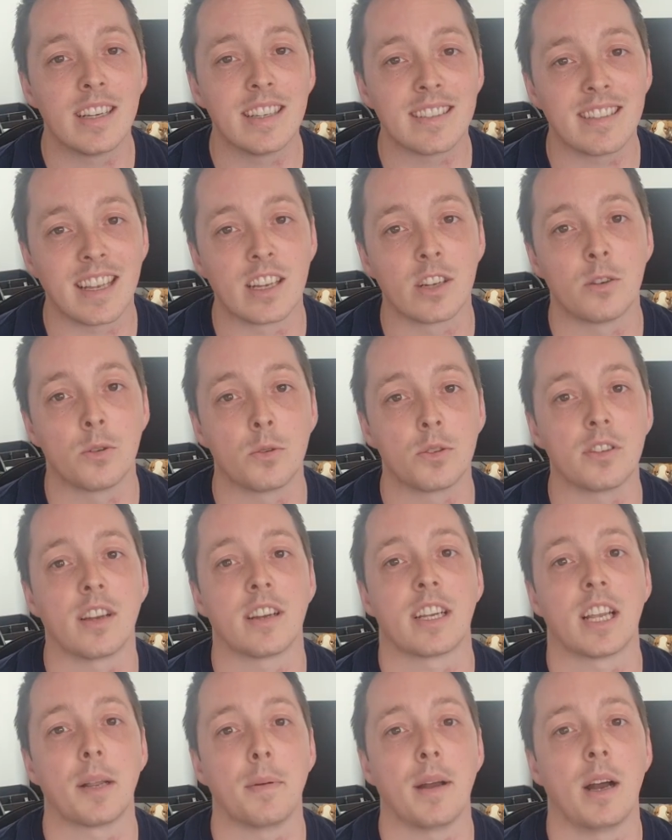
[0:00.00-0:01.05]
single
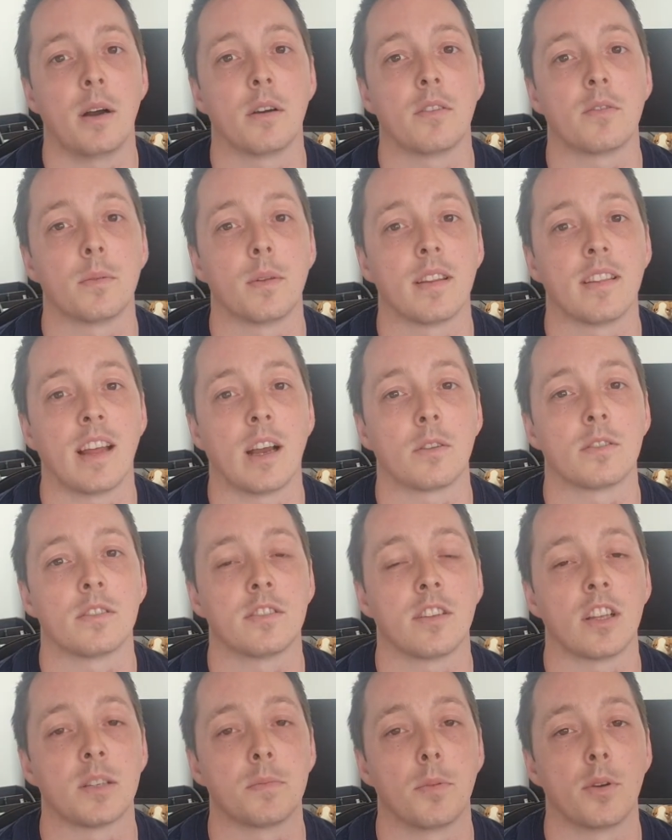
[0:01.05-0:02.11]
psychic power from the Thousand
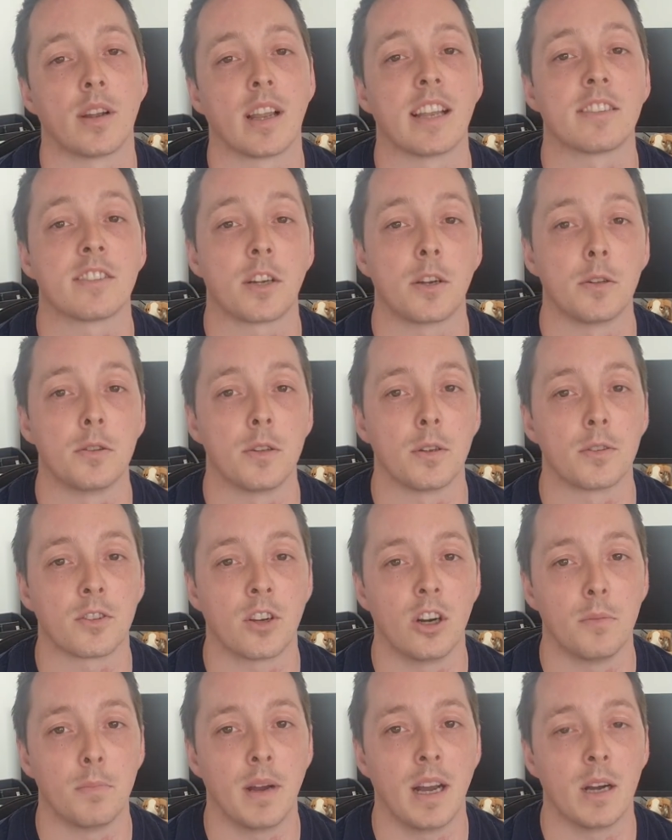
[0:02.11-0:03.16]
Sons book, excluding those
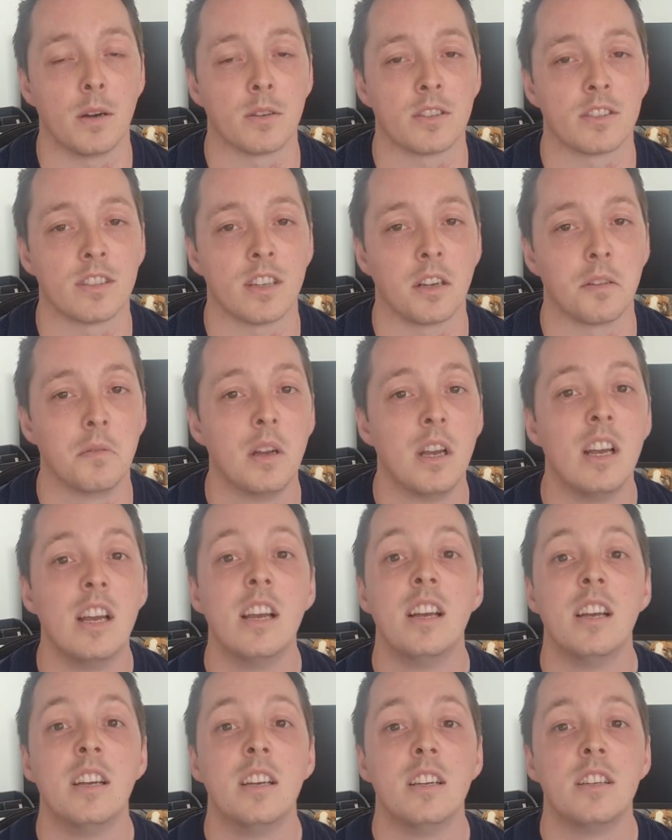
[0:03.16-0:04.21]
cult powers. So
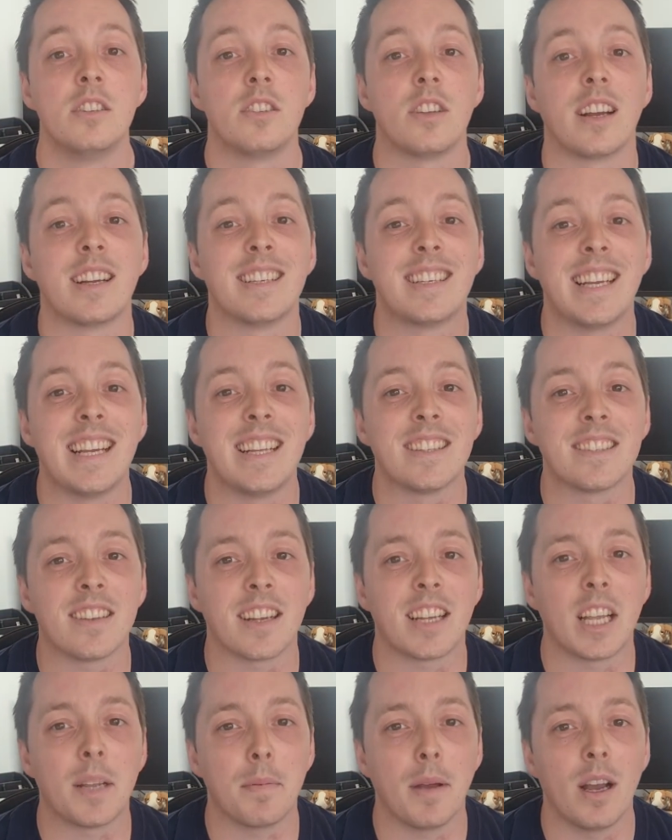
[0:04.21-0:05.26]
19
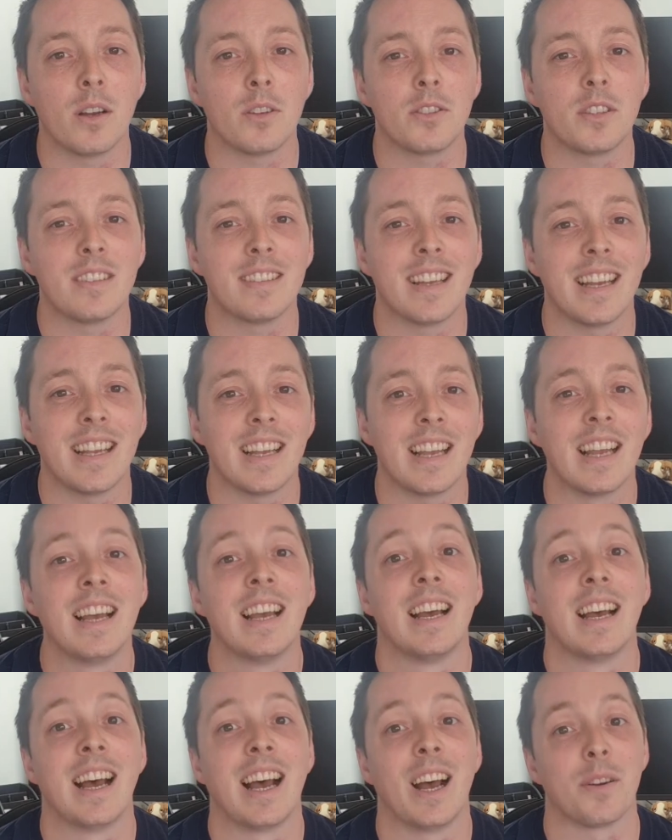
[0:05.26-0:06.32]
psychic powers, you say?
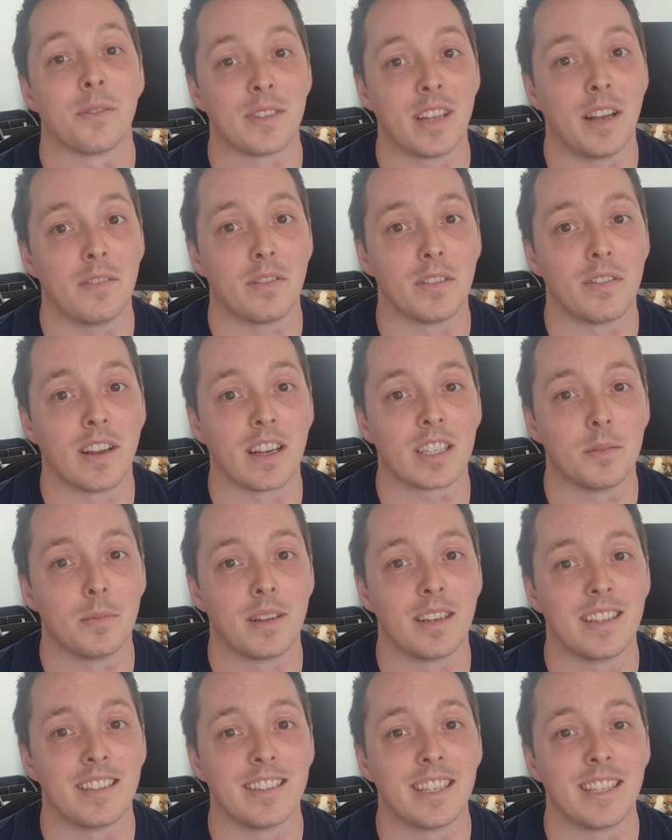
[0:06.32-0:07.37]
How's that for
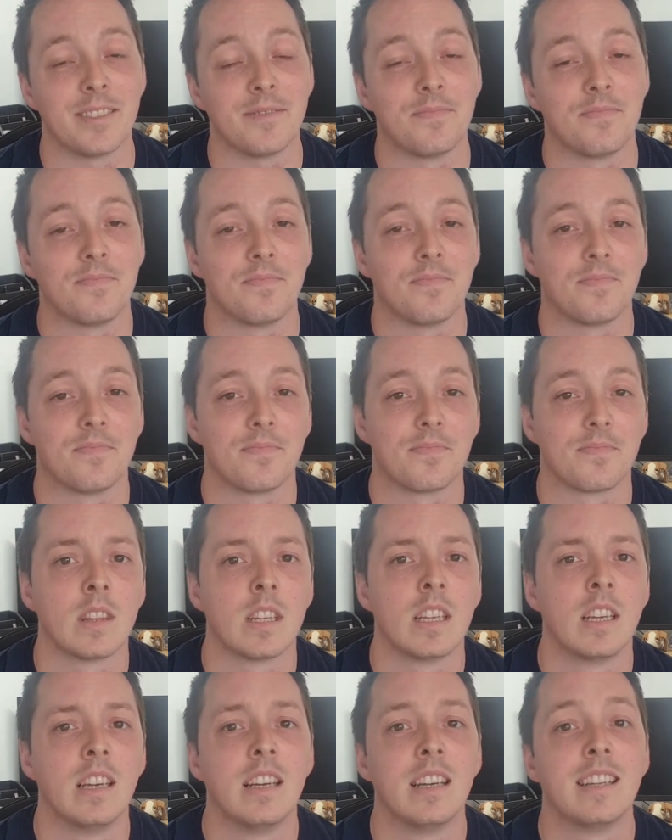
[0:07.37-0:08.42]
flexibility?
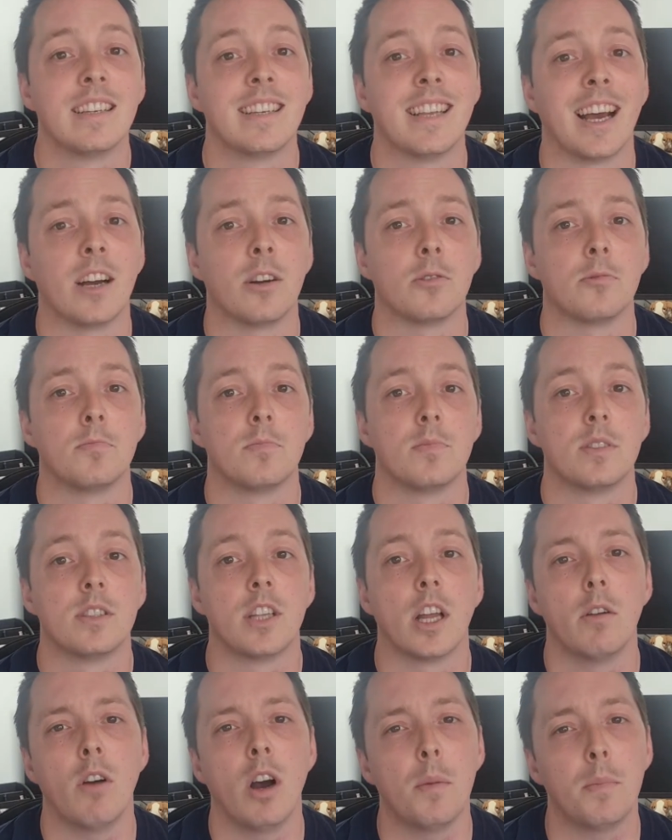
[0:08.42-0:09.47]
Now,
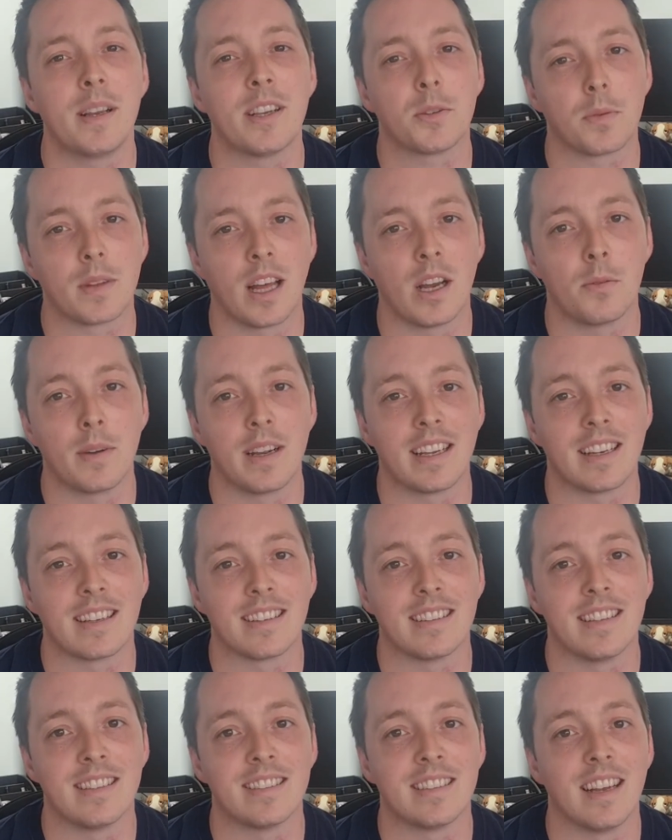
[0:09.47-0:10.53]
no army is without
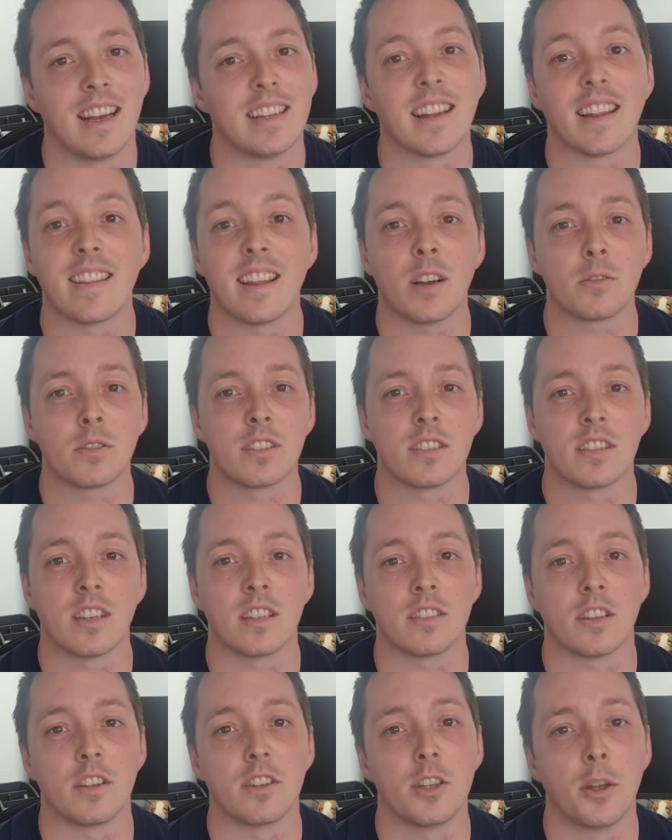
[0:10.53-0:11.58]
weaknesses, and the Thousand
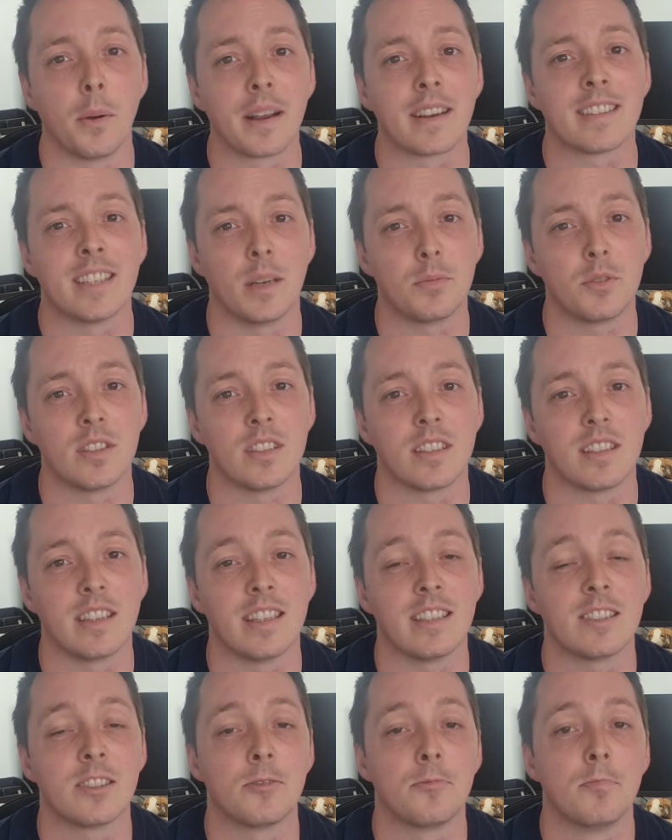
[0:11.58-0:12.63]
Sons are no exception to
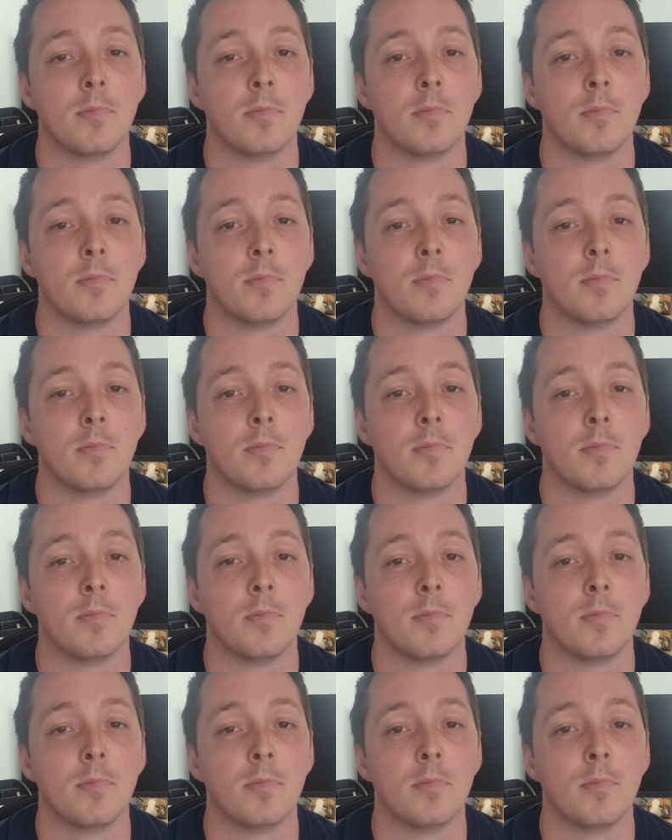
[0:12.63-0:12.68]
this.